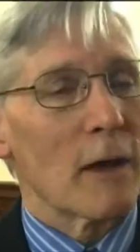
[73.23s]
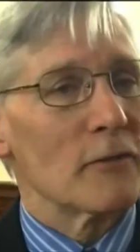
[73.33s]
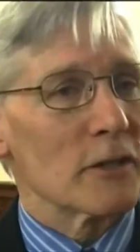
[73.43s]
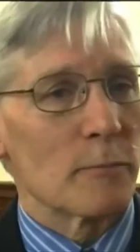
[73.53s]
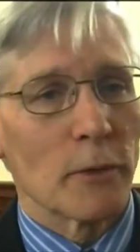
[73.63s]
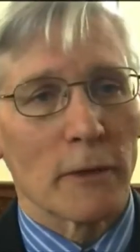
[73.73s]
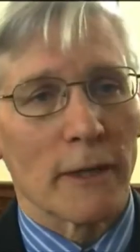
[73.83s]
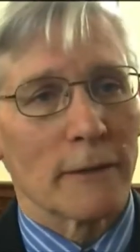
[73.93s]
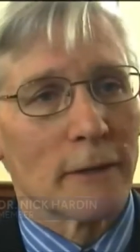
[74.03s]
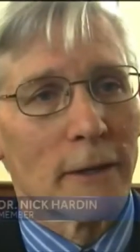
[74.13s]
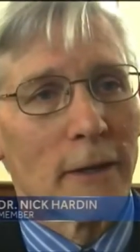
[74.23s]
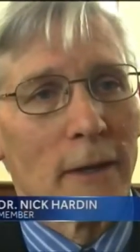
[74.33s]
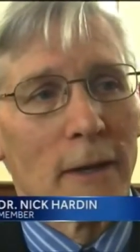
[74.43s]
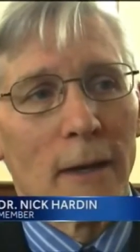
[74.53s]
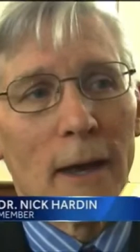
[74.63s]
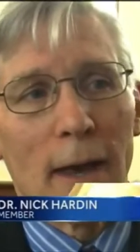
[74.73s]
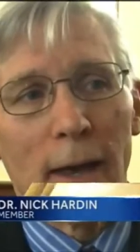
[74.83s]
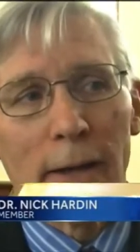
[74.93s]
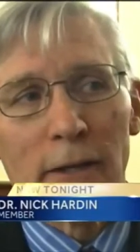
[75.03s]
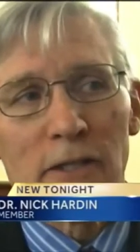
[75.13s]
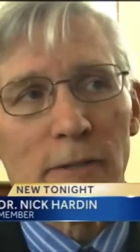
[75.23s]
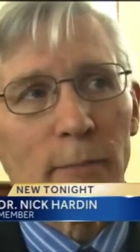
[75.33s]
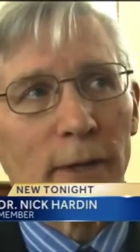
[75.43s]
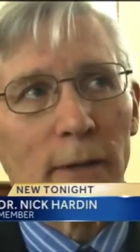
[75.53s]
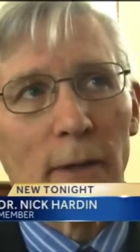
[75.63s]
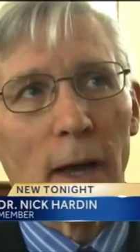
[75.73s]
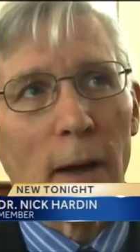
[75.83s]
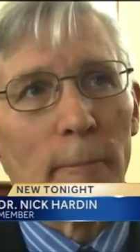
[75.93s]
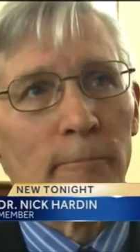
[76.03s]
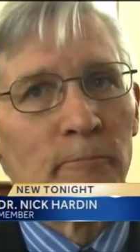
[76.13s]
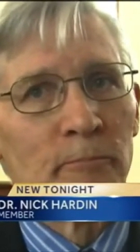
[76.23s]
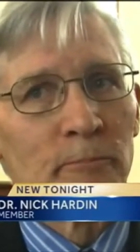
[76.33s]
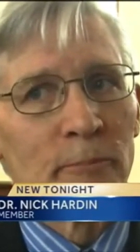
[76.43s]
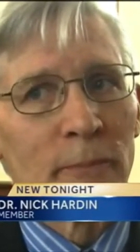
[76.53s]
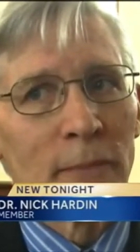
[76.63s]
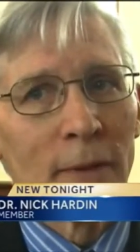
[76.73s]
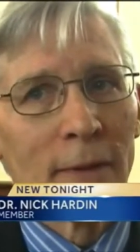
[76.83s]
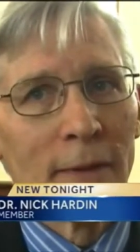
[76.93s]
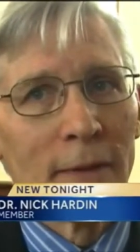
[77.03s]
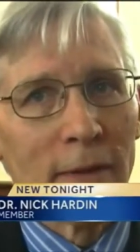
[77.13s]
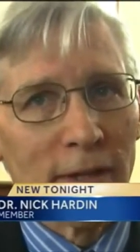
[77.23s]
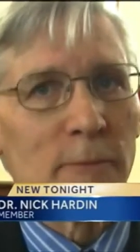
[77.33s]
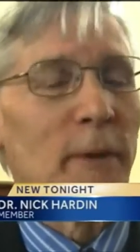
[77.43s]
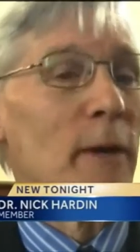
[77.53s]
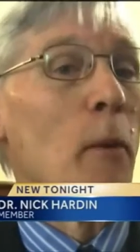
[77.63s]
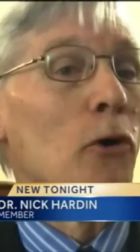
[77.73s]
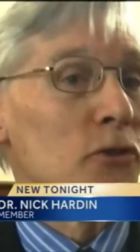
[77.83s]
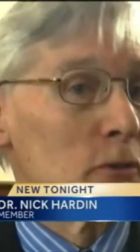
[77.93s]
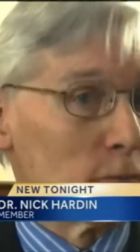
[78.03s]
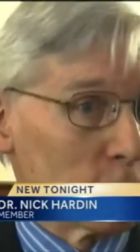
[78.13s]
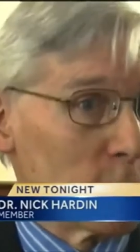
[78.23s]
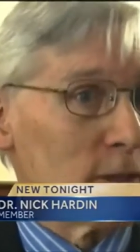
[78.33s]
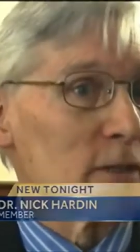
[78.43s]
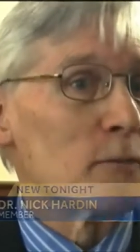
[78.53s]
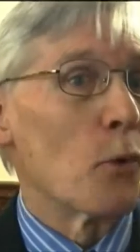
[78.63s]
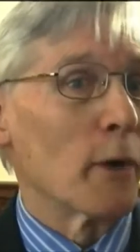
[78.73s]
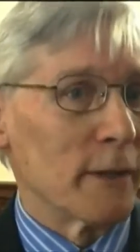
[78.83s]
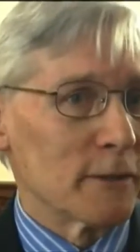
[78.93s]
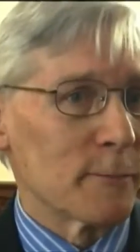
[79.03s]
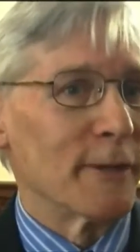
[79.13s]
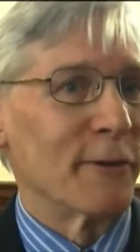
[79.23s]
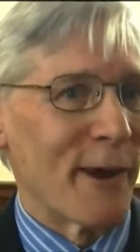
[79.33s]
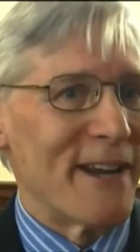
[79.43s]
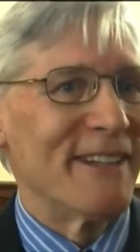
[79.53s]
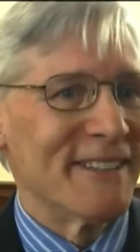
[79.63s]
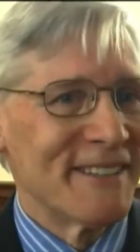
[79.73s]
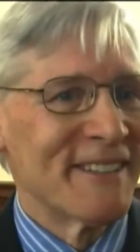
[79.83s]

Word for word: love this building, and it's been, um, it's been emotional for me this morning. It's been great.